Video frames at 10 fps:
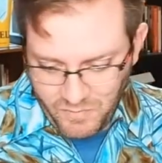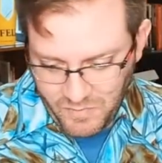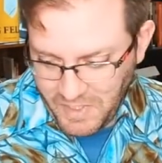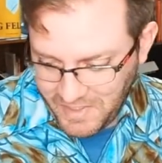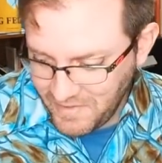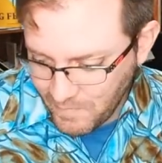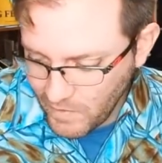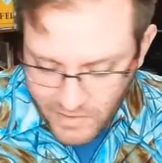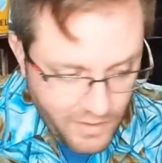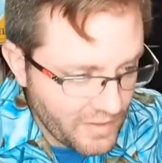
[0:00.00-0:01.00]
Like
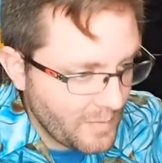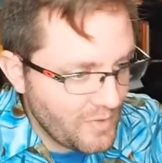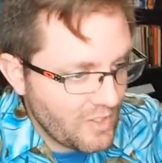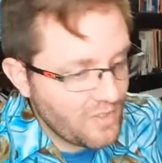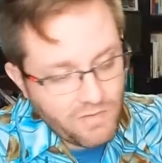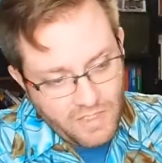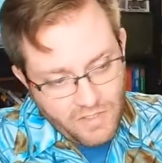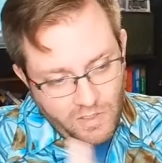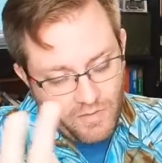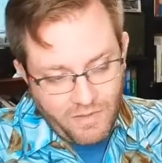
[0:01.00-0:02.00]
once they close out positions,
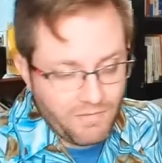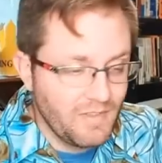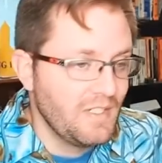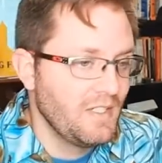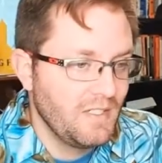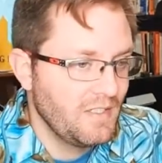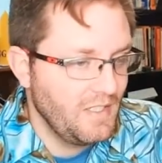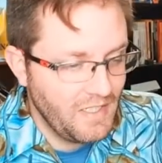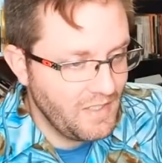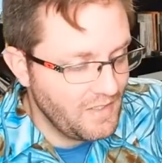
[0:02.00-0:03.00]
then it's over
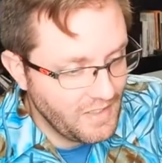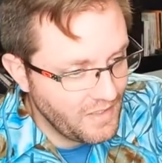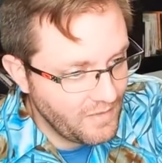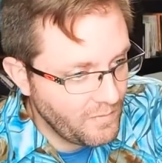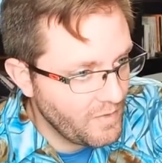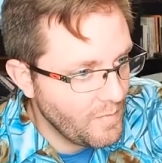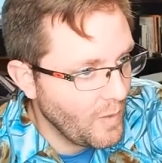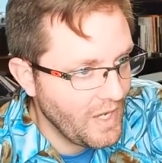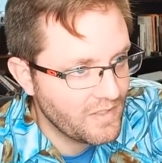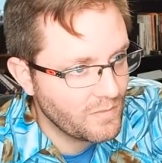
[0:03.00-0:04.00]
and uh, we
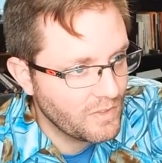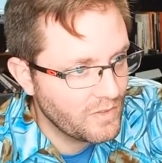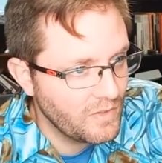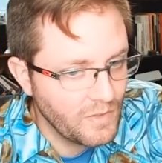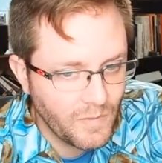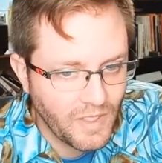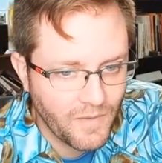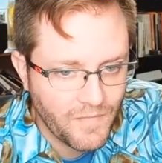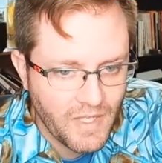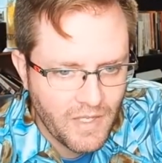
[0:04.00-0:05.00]
MOASS and we're doing
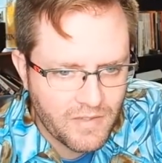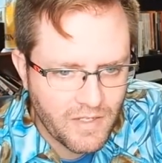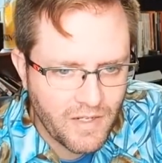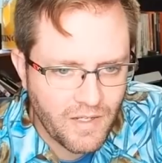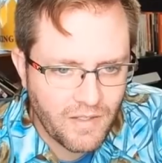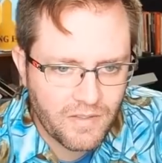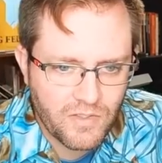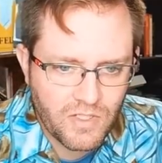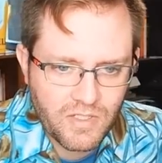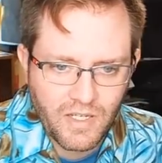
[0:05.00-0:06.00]
well. Citadel,
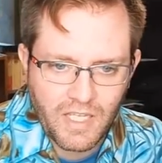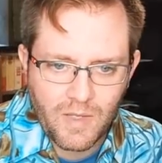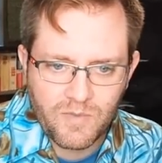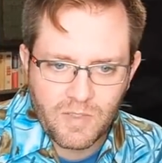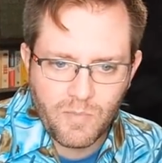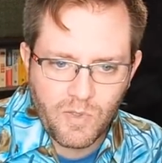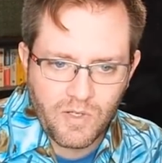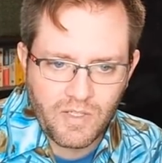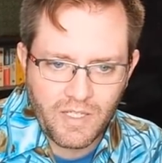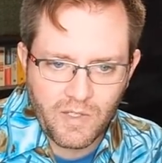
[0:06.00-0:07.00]
you should talk AMC
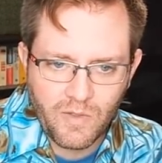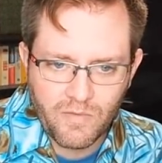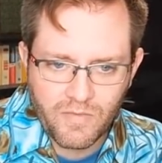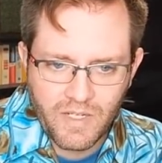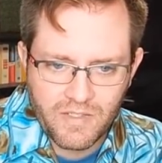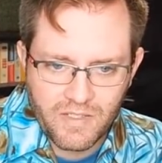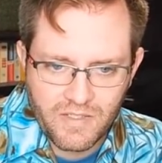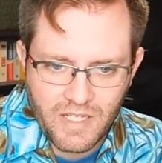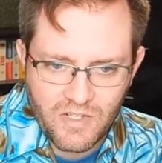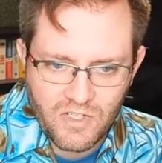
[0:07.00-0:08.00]
board like Cohen and Friends
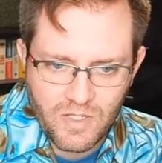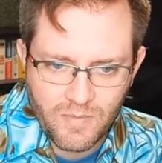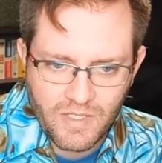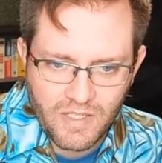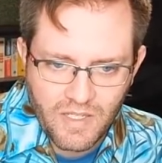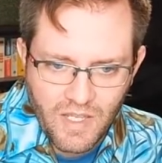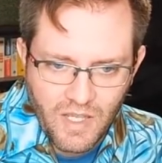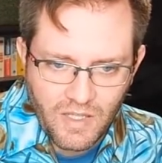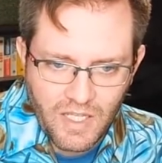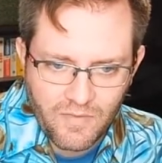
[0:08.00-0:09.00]
didn't tank GME
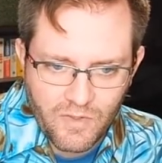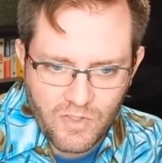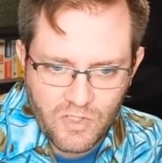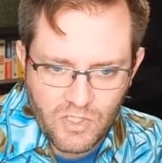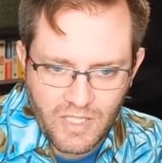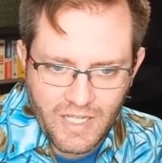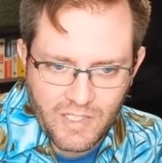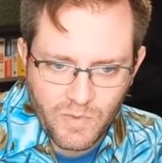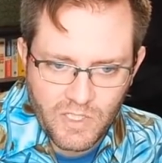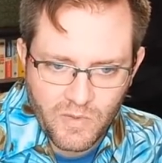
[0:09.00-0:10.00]
lifers in July
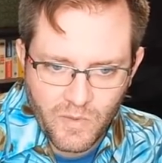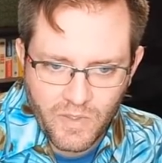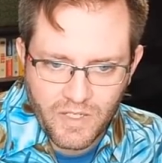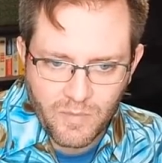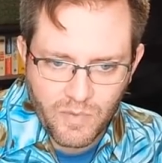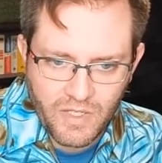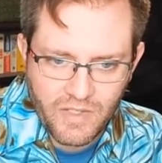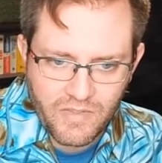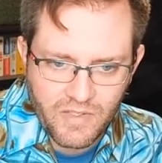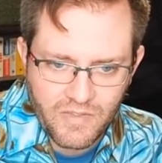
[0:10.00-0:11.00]
2021, and
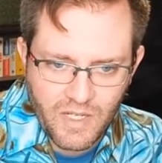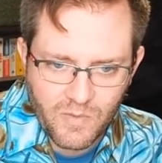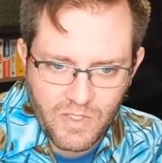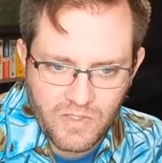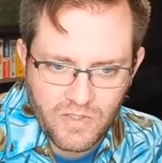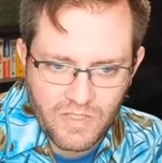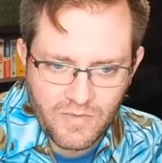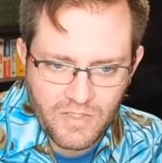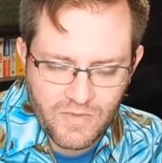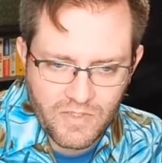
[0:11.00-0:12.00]
price has not reached those
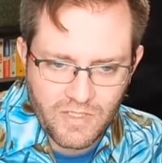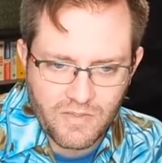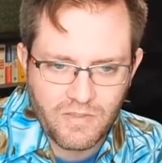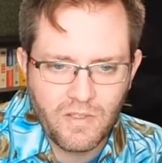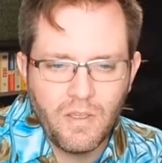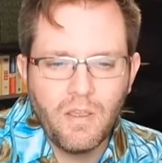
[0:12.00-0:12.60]
levels ever since.